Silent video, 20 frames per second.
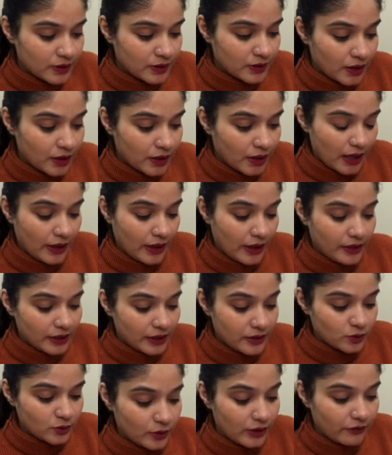and then you
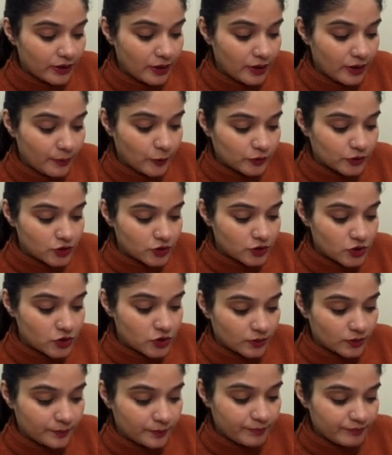give it the position.
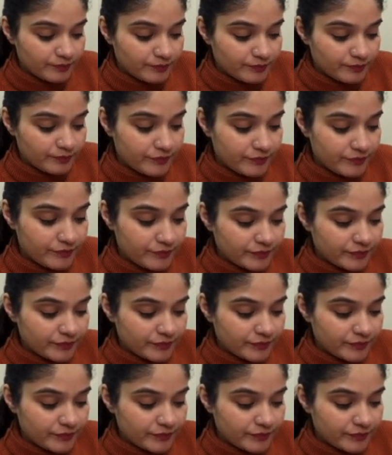So